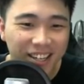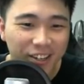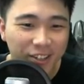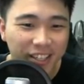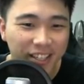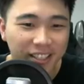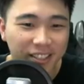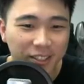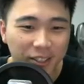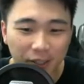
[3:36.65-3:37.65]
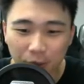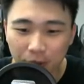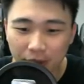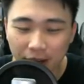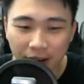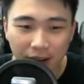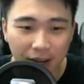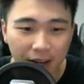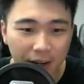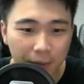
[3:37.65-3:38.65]
Okay, so we
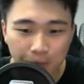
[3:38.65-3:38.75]
are